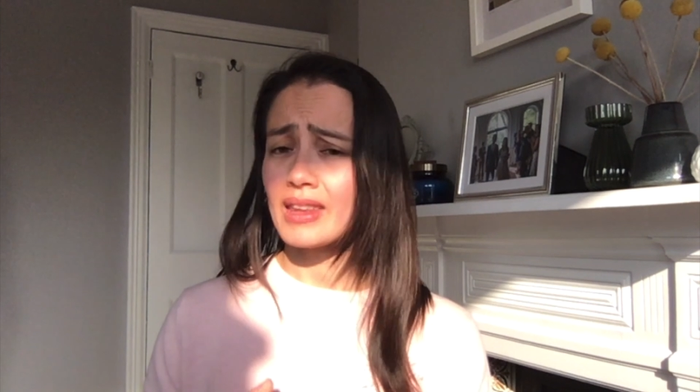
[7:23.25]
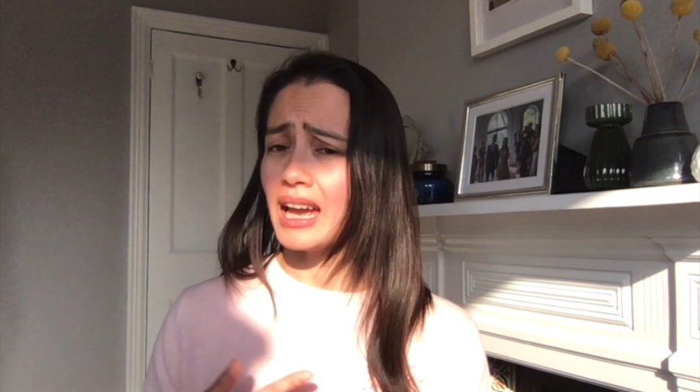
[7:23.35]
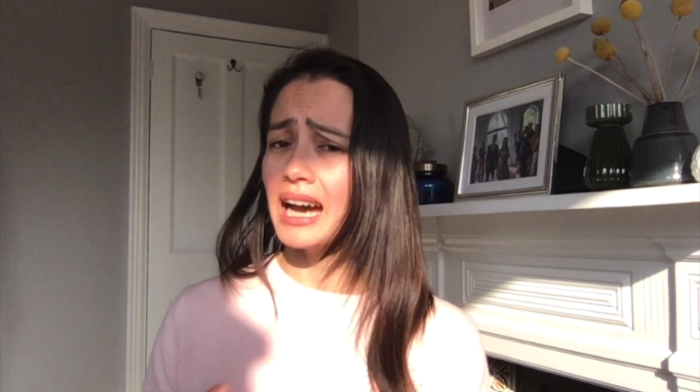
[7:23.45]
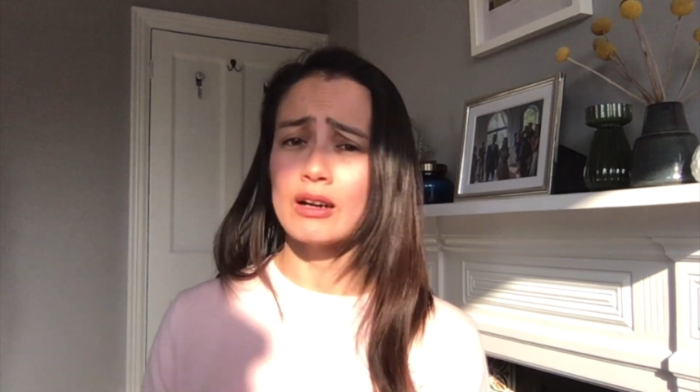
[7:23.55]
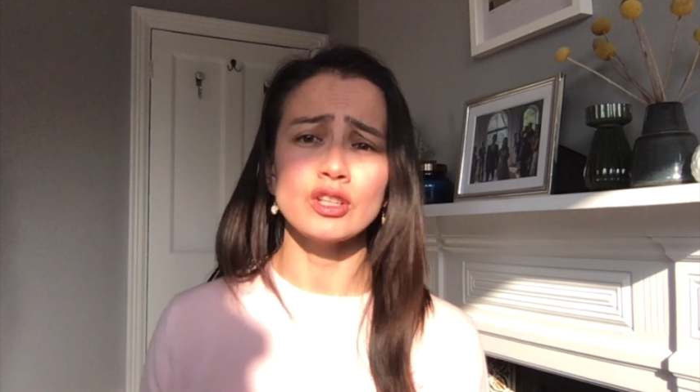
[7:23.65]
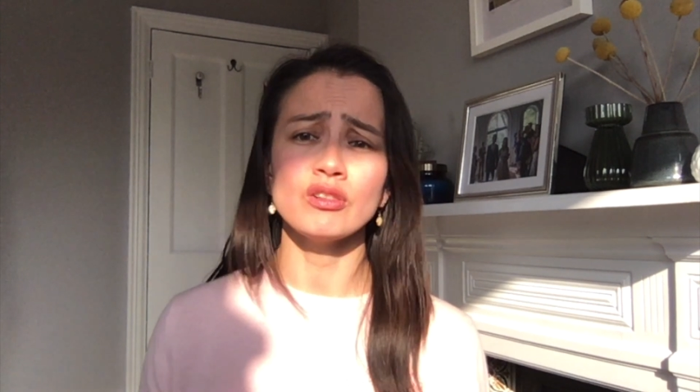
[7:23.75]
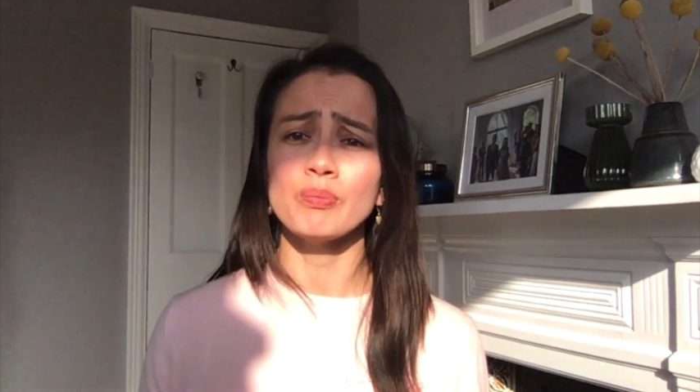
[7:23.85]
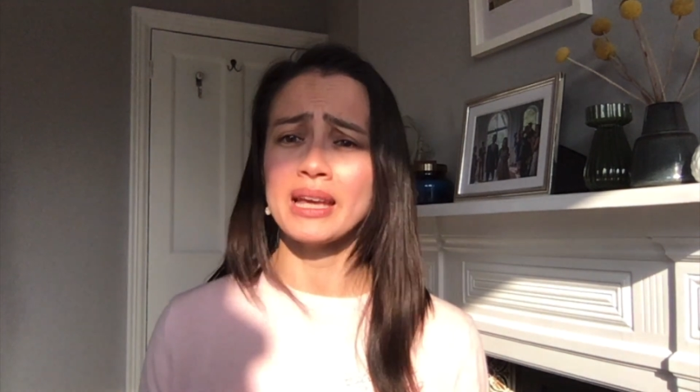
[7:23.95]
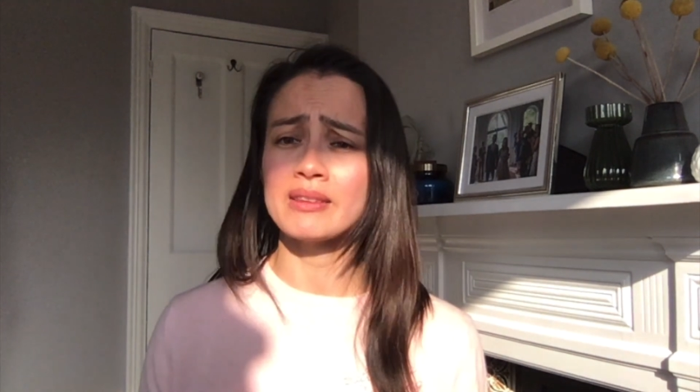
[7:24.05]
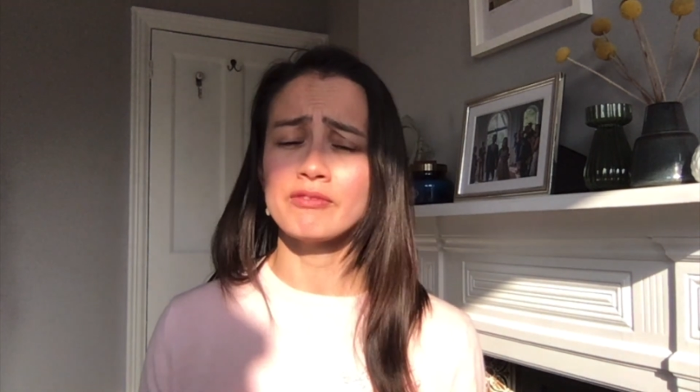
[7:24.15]
How you
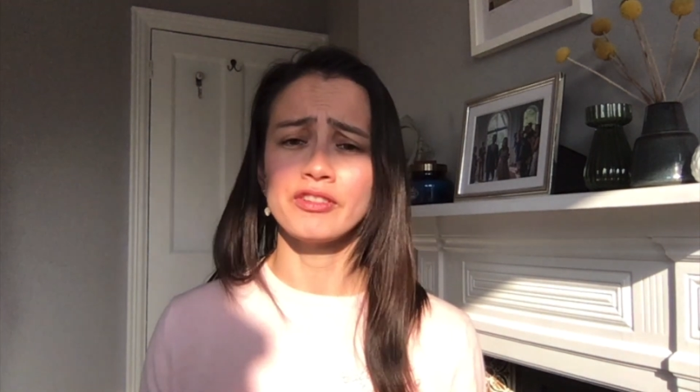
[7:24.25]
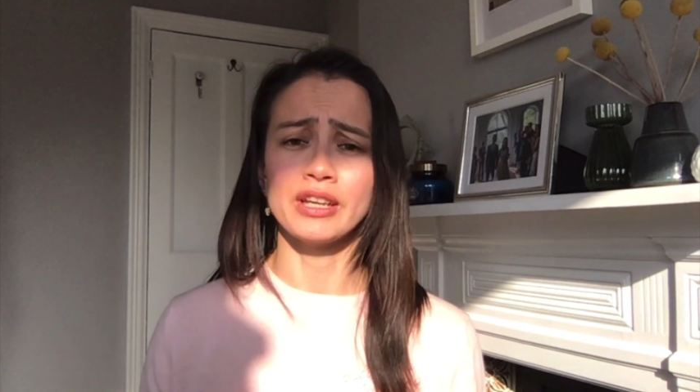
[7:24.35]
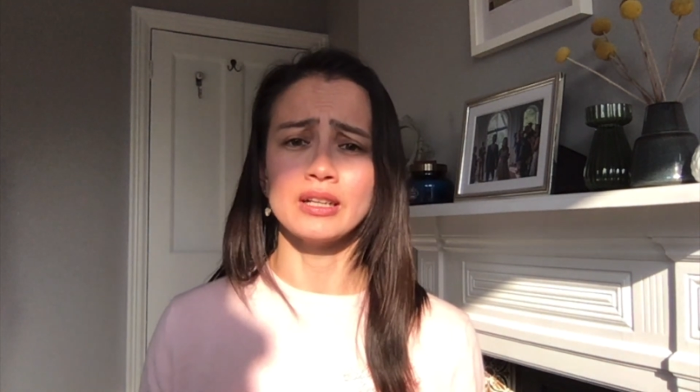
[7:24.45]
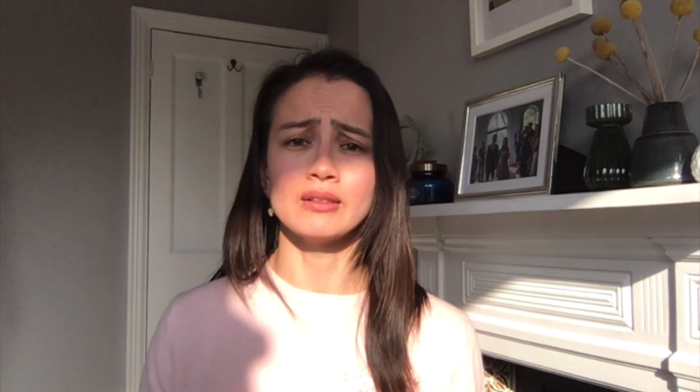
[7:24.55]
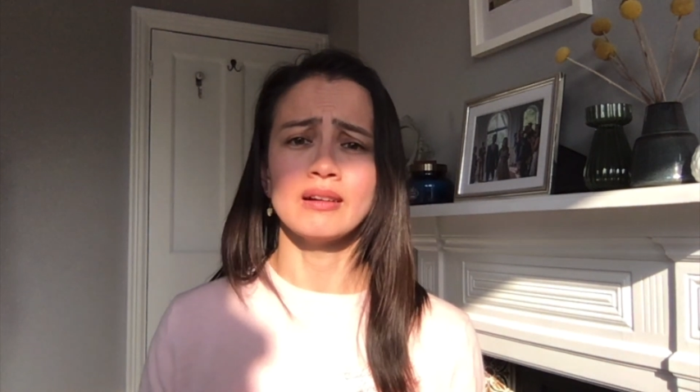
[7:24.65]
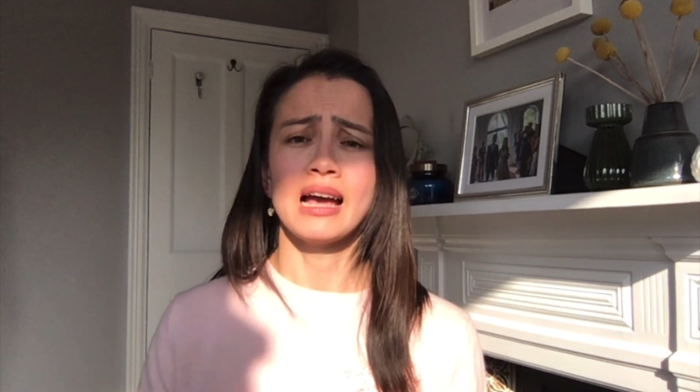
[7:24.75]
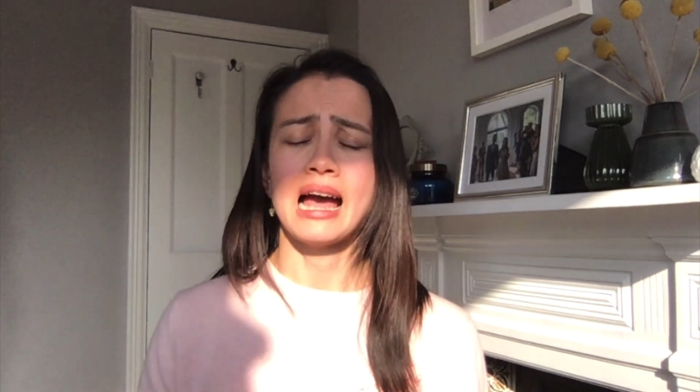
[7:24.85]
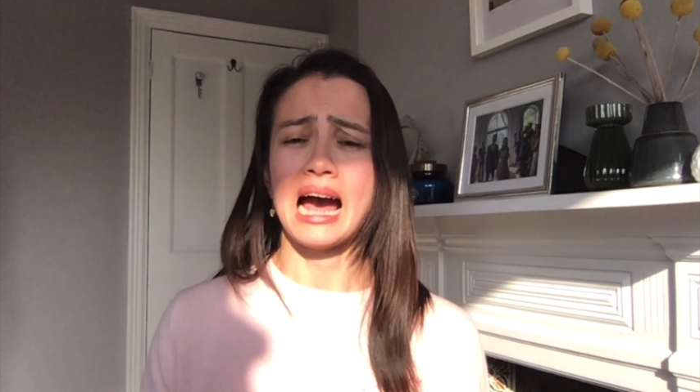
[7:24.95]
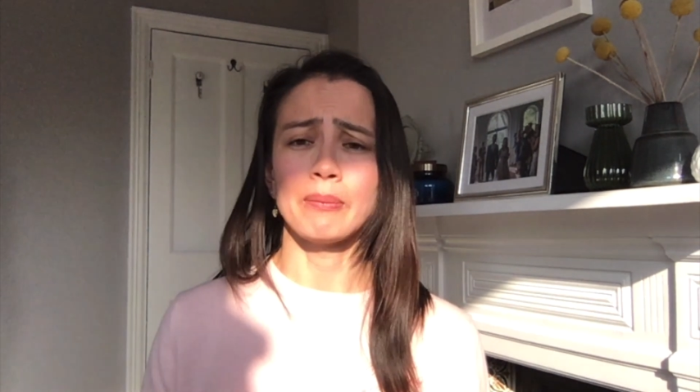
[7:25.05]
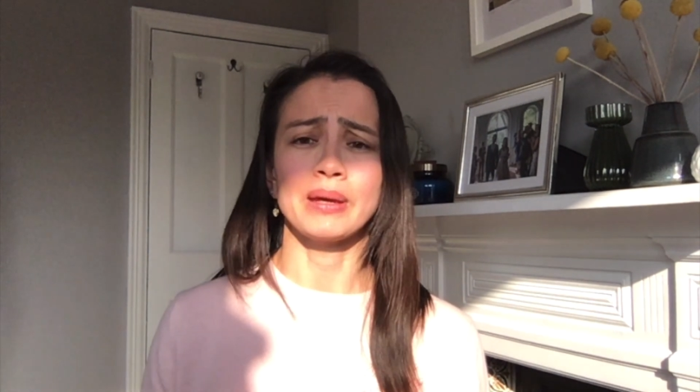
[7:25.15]
made them feel
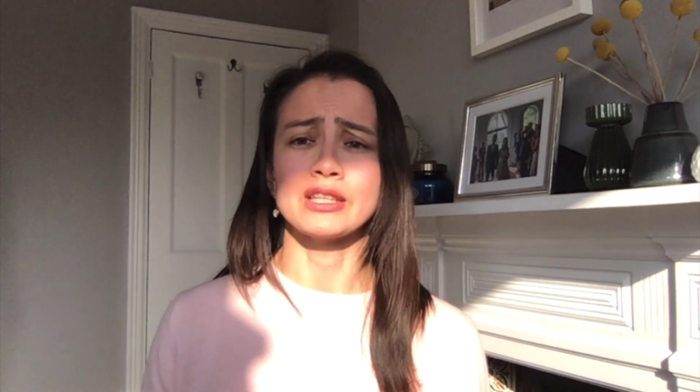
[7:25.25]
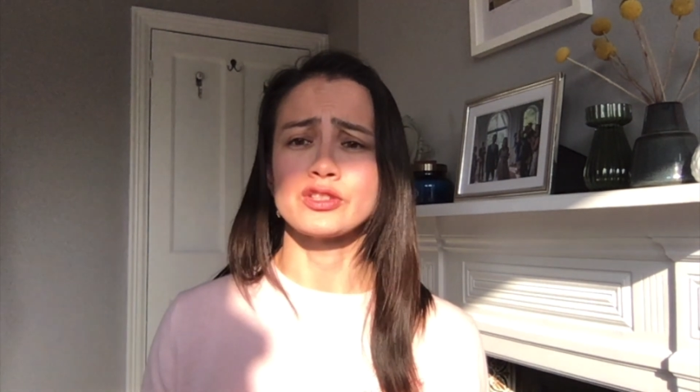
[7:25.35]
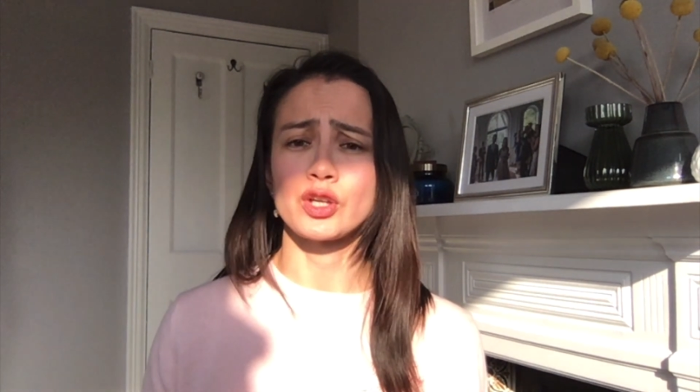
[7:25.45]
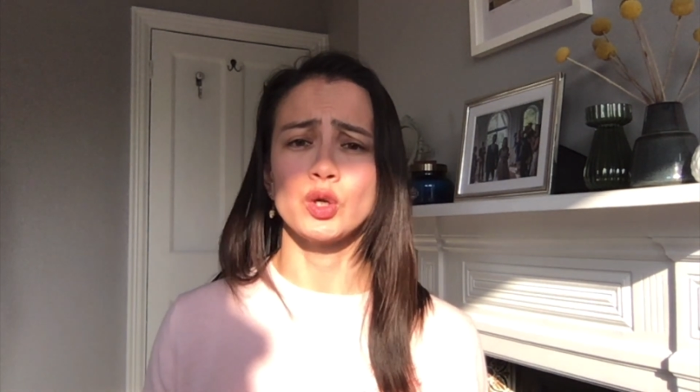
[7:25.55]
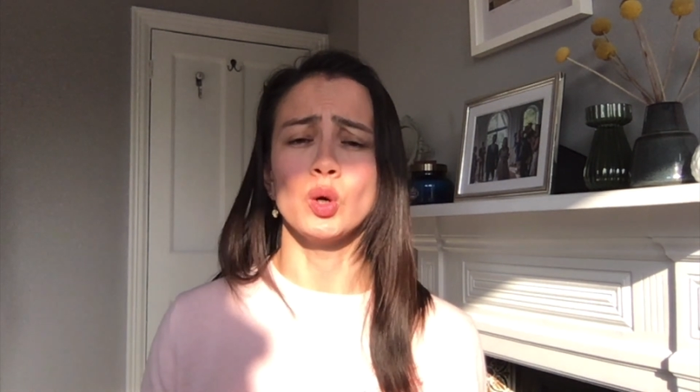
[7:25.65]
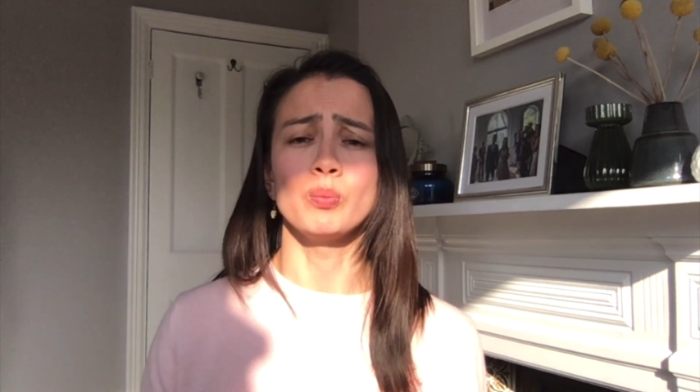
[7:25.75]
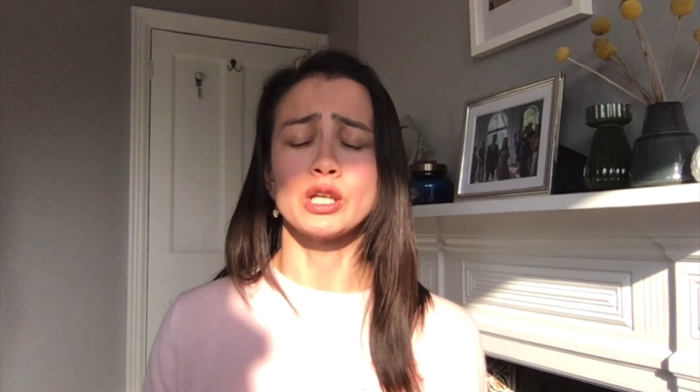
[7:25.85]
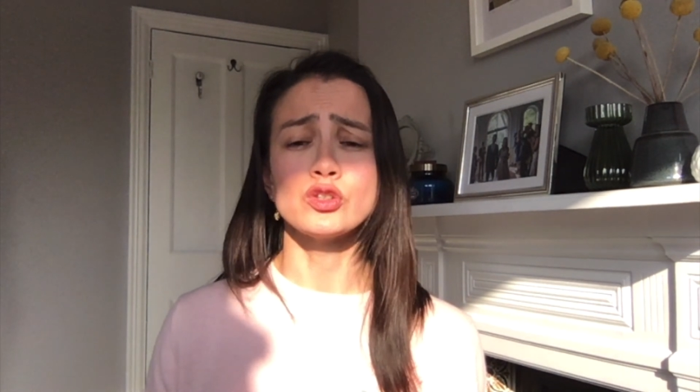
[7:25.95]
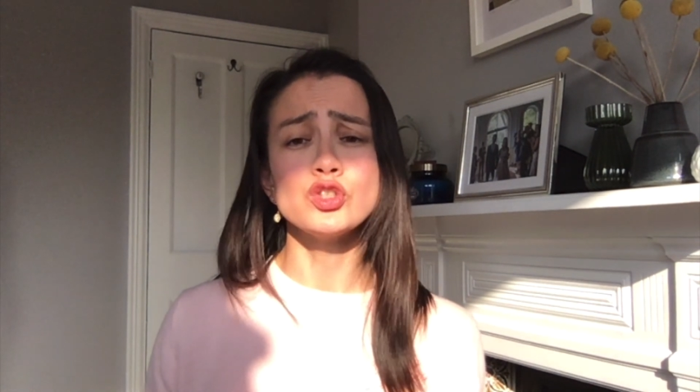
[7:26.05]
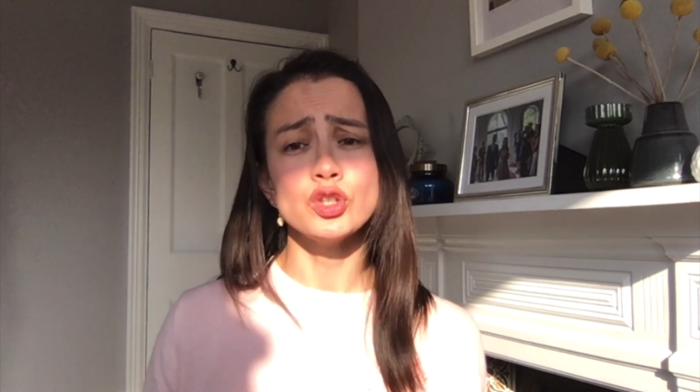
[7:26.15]
happy and secure
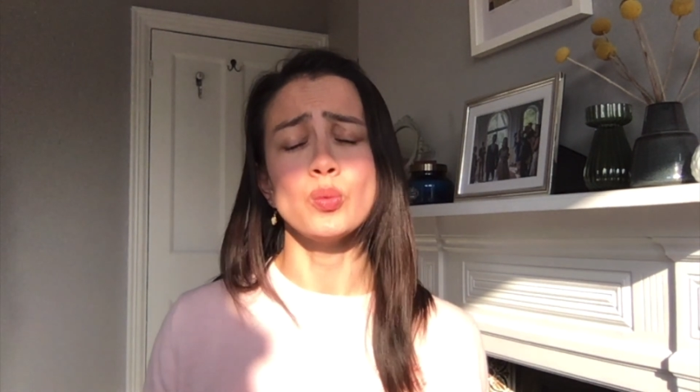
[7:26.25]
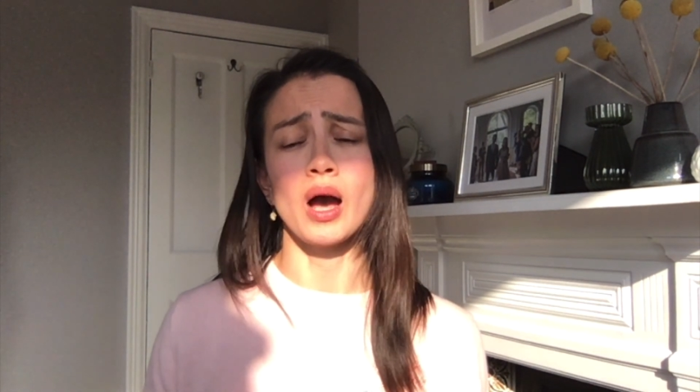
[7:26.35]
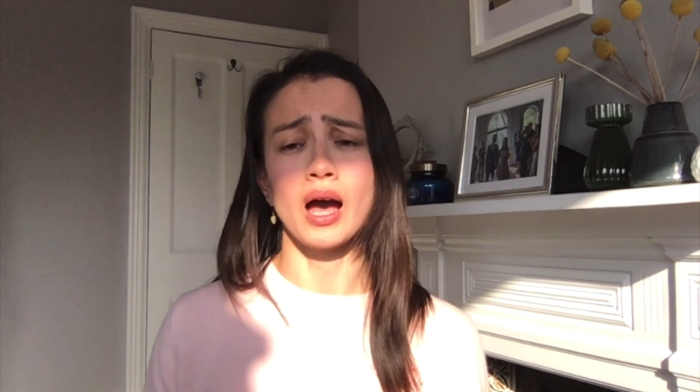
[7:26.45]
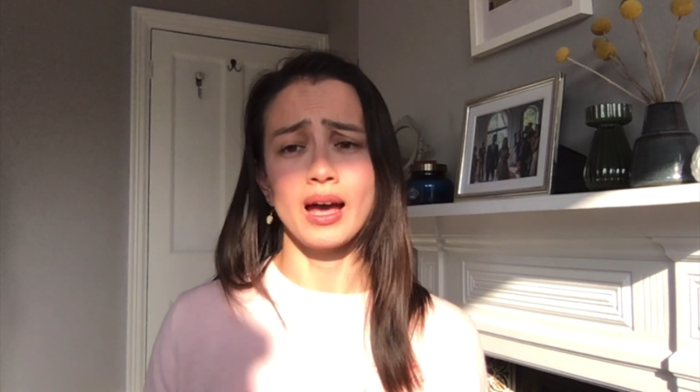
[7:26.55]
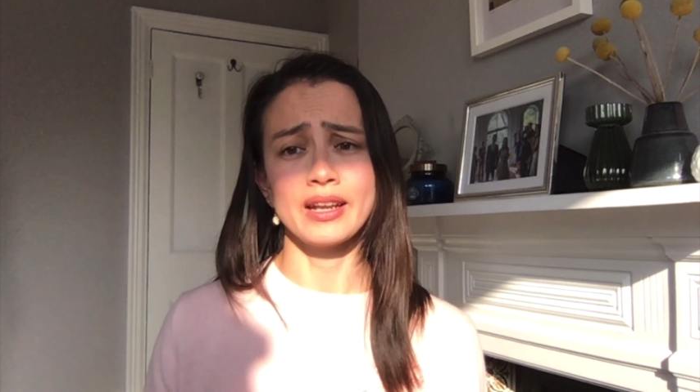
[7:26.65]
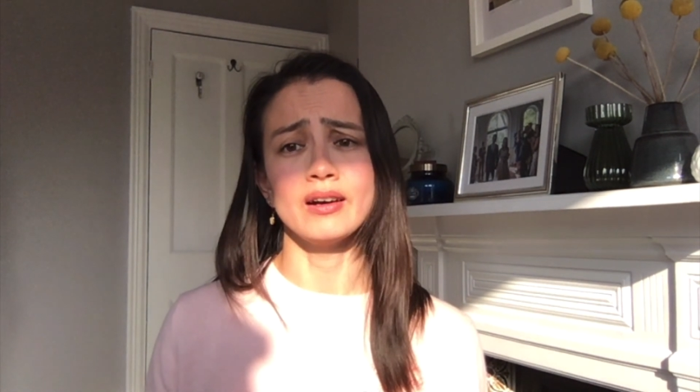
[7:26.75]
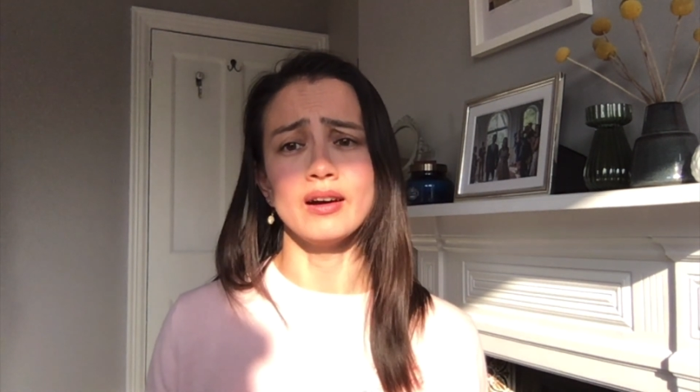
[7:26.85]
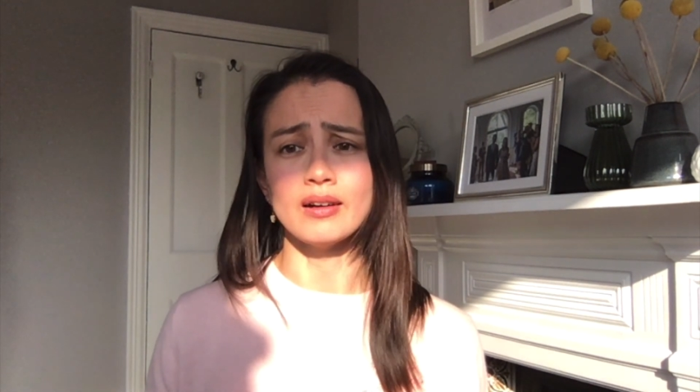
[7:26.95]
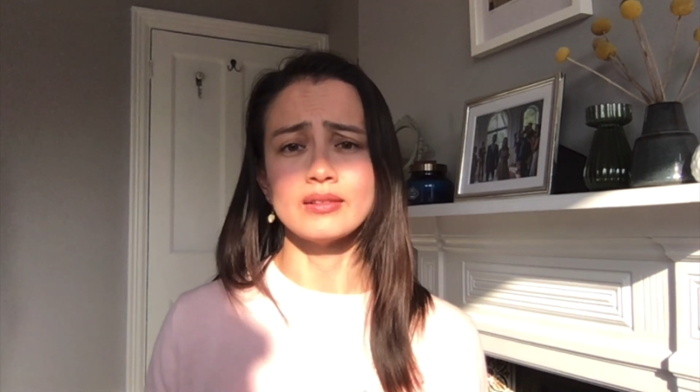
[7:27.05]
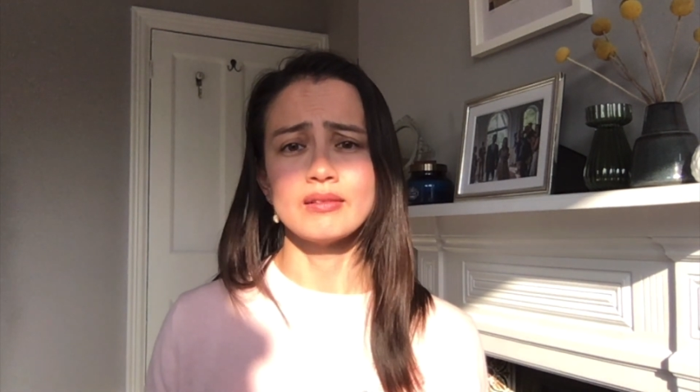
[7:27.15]
because you were and are.